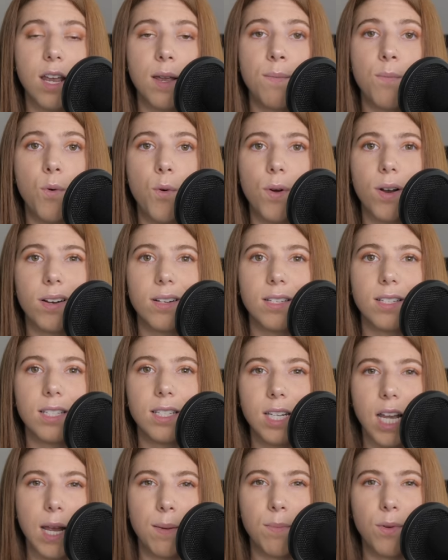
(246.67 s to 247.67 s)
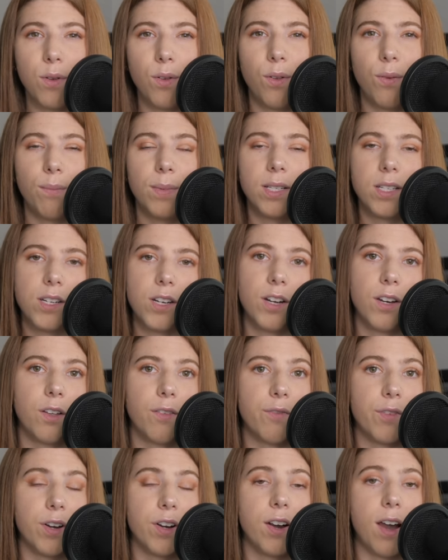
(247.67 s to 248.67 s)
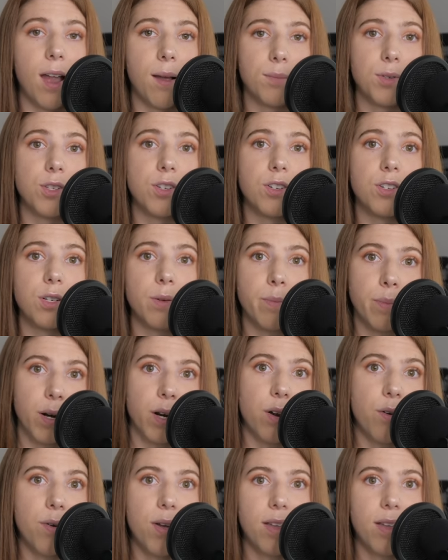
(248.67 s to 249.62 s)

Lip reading: a more stable material for your hamster to burrow